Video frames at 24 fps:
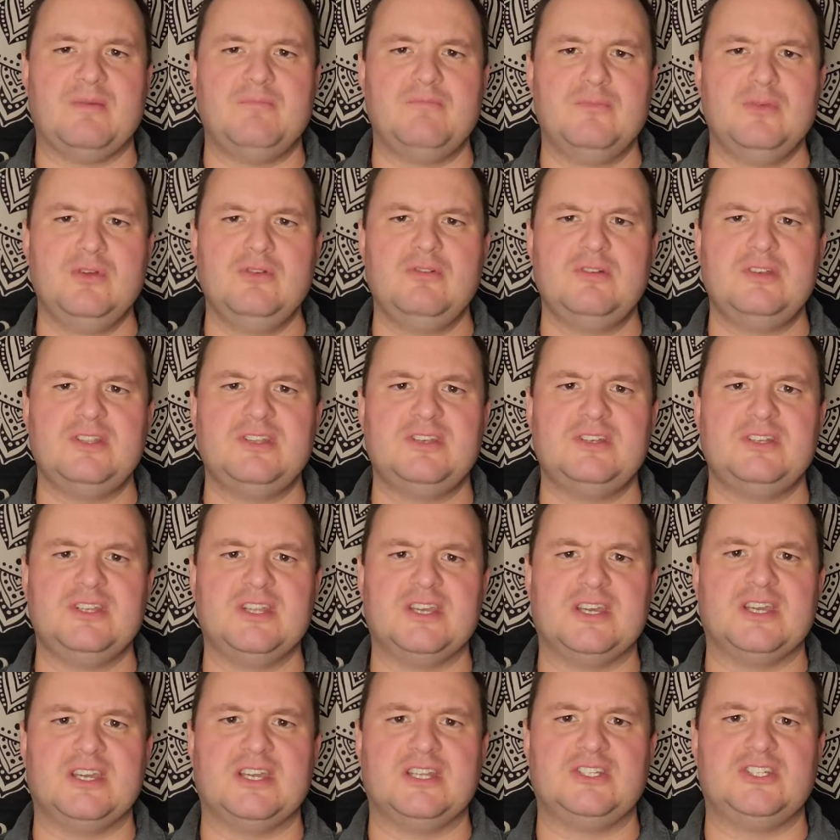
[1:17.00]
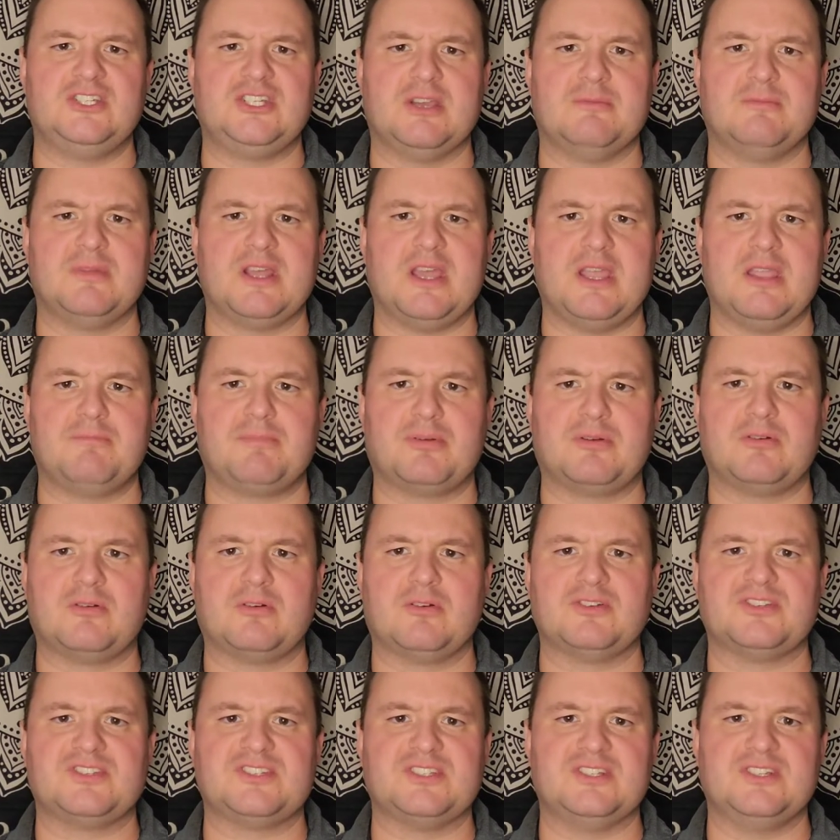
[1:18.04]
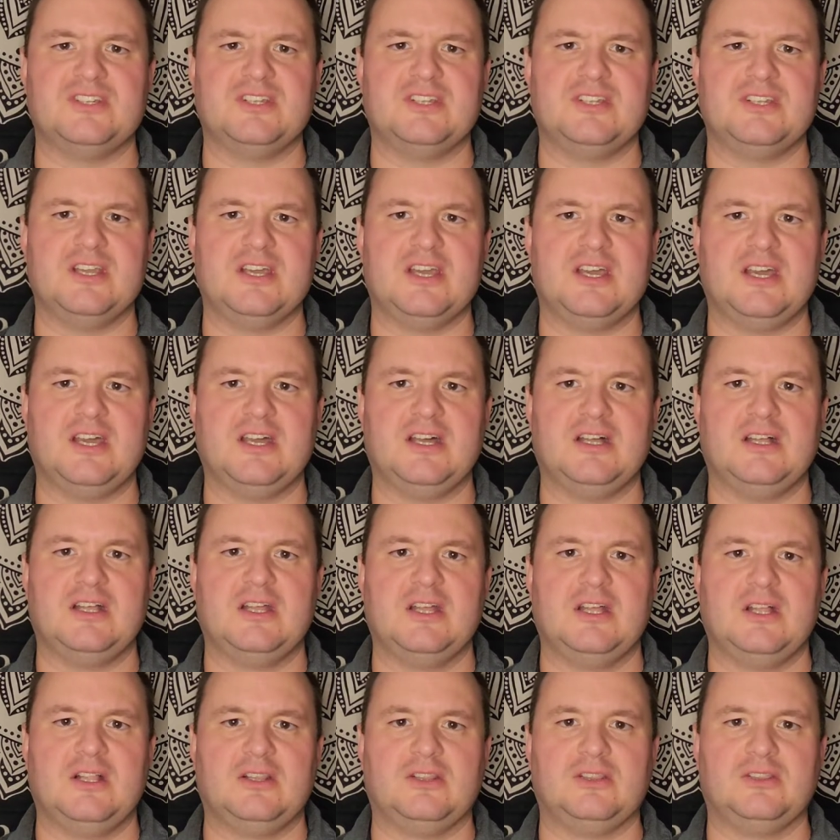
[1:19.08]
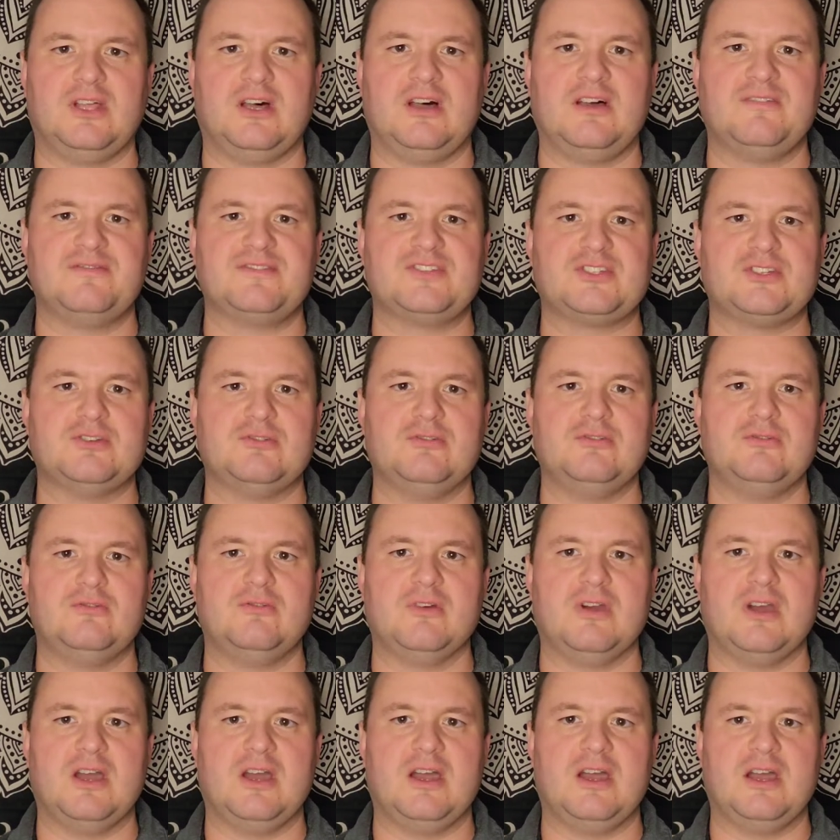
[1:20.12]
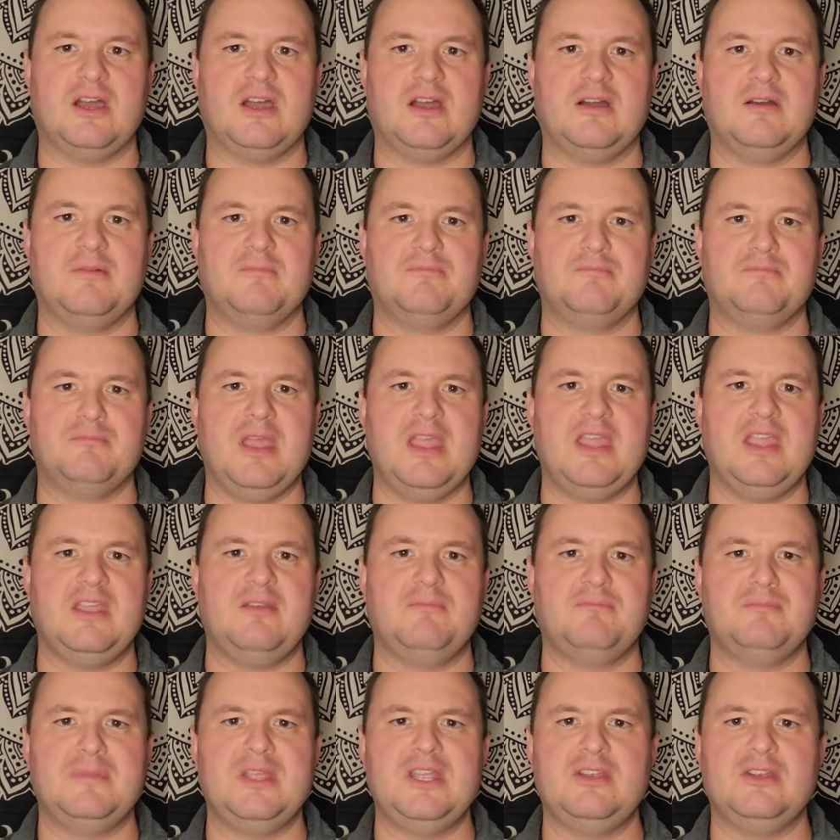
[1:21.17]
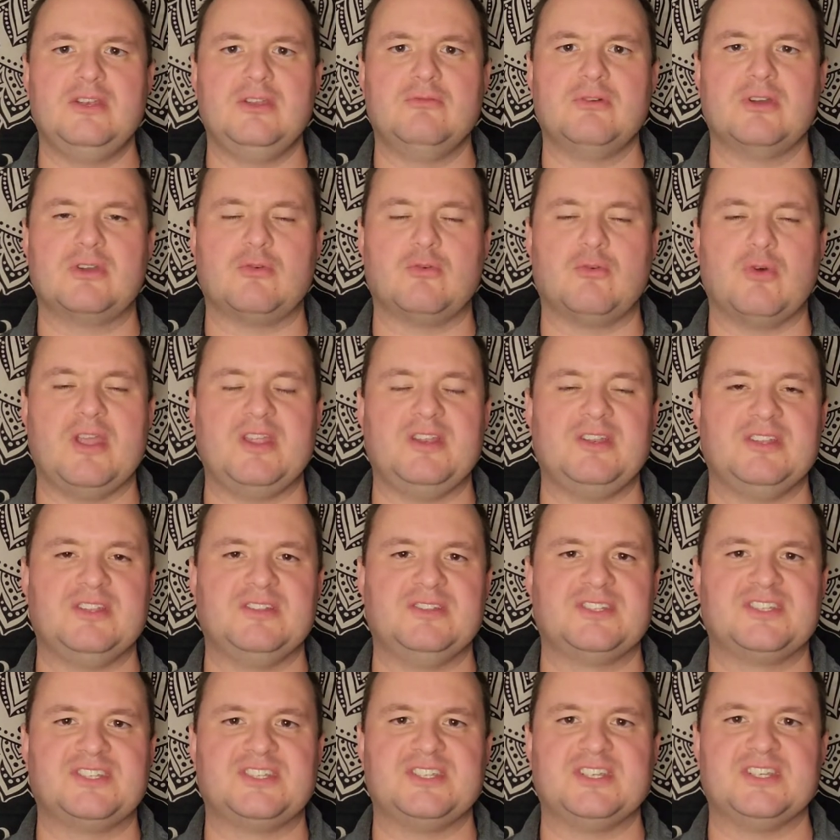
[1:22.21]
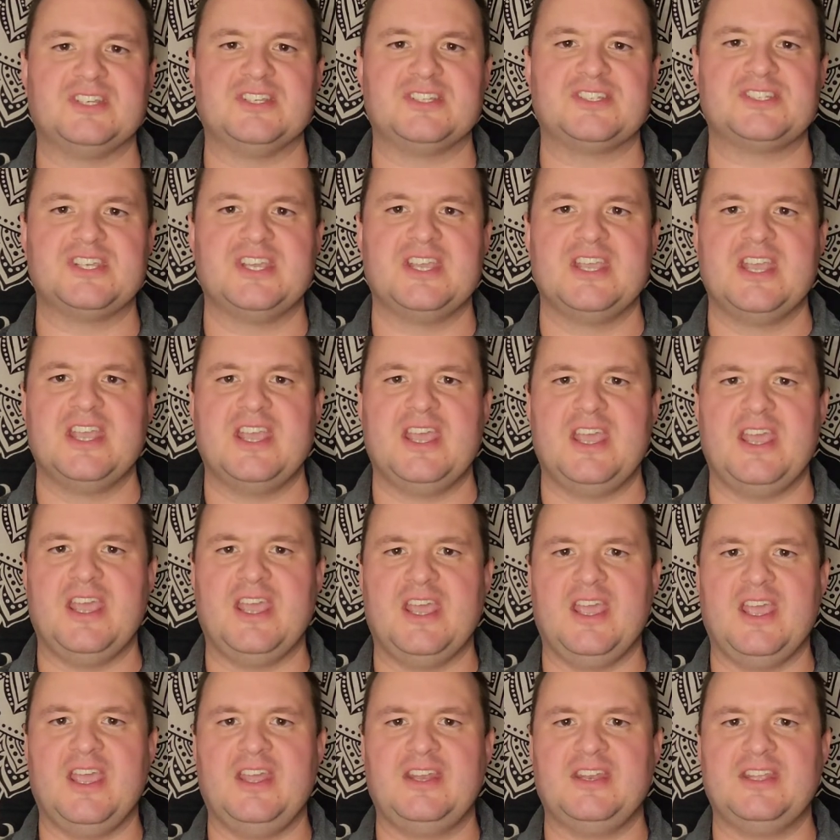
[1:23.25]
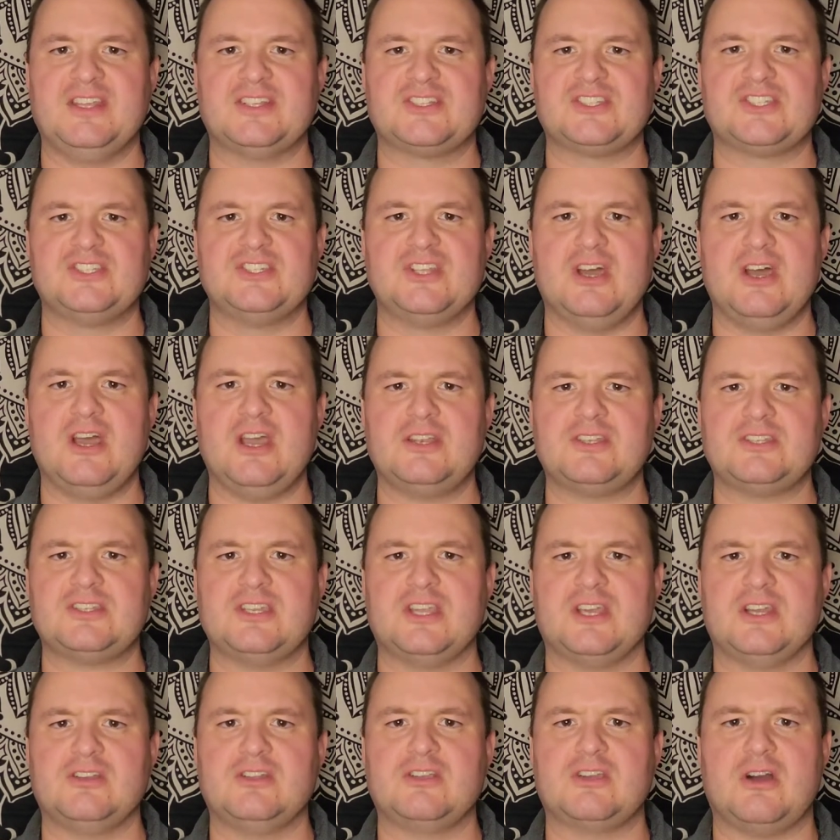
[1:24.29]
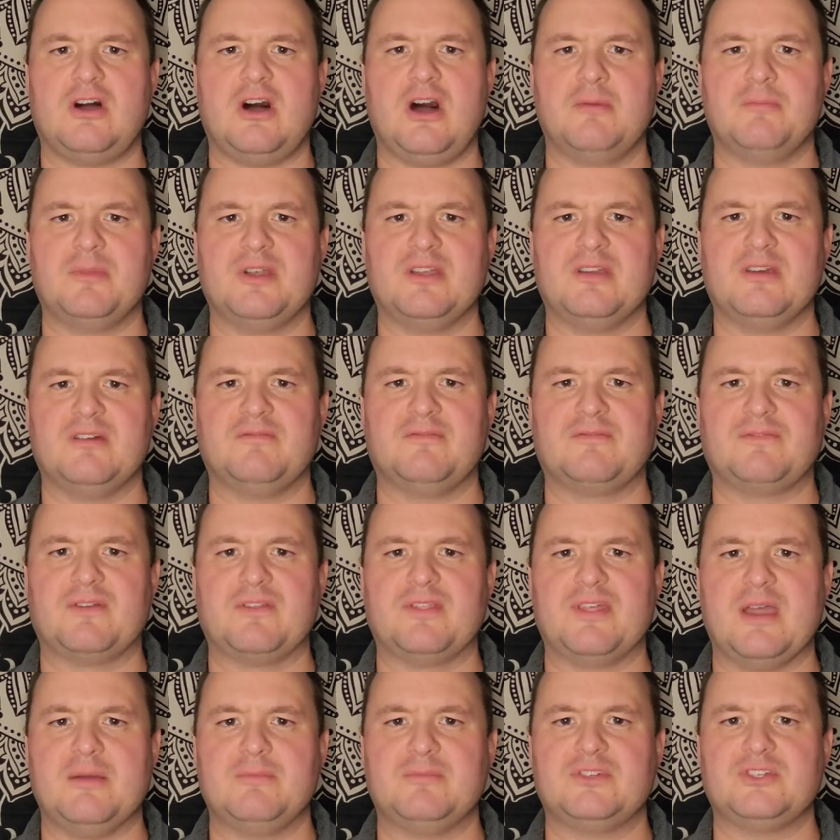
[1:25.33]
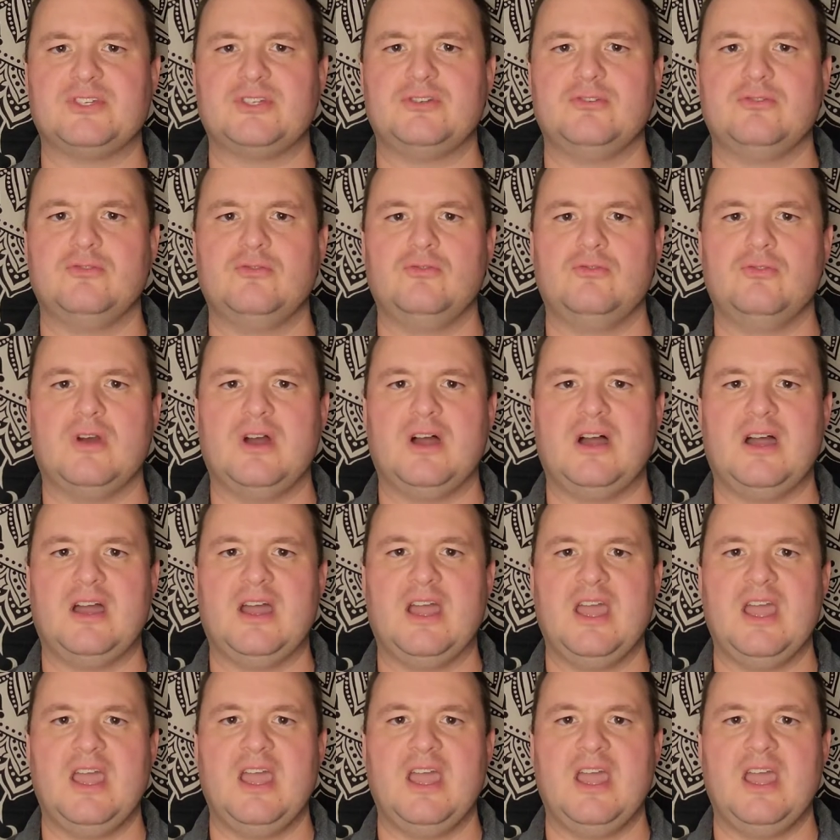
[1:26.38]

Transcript: The moon in uh, Gemini person uh, loves to make, meet new acquaintances, and it's not uncommon for them to